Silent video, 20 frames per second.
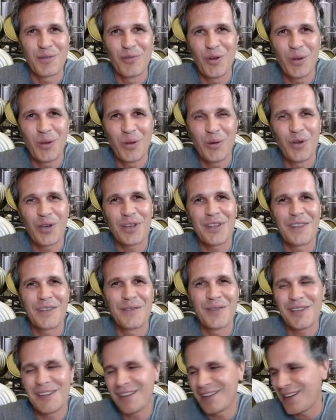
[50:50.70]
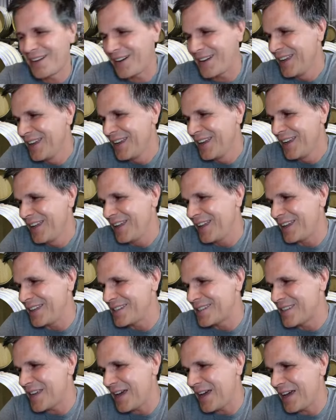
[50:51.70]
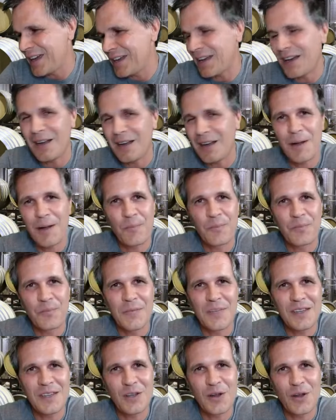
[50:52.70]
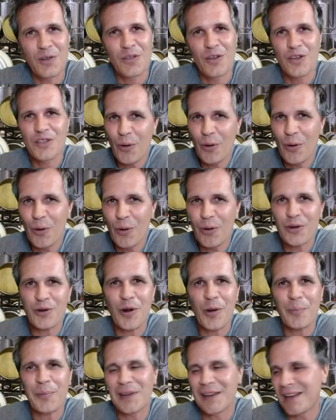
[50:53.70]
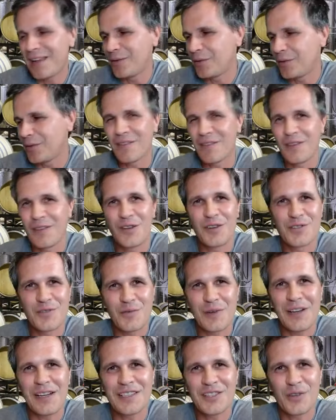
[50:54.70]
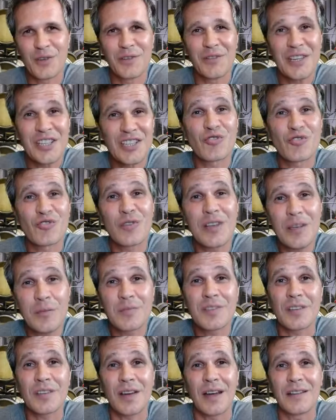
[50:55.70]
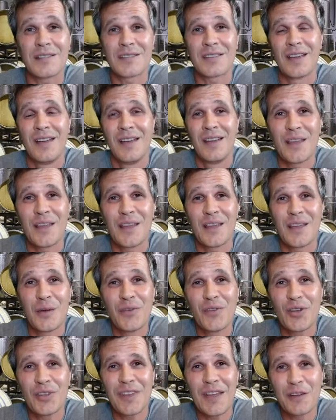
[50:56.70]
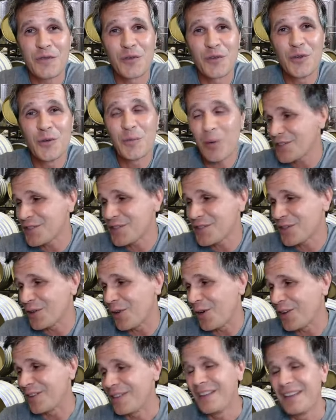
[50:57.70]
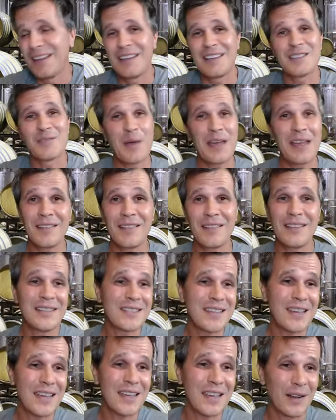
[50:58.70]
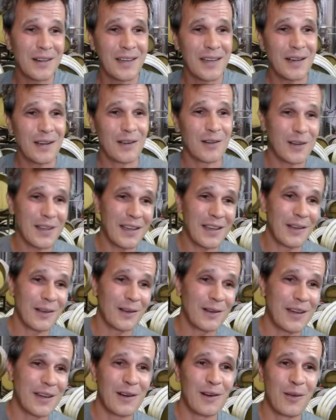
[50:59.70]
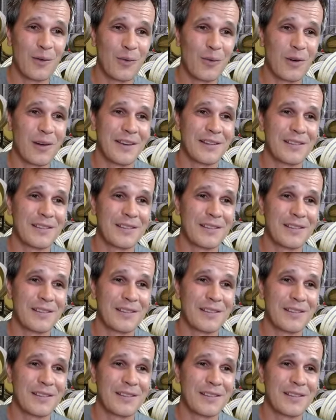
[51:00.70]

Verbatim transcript: work of the vineyard guys, is that um, you know those lower cropping levels and those really sort of extreme sites that we've got that fruit planted on is making these killer, killer, killer, killer wines.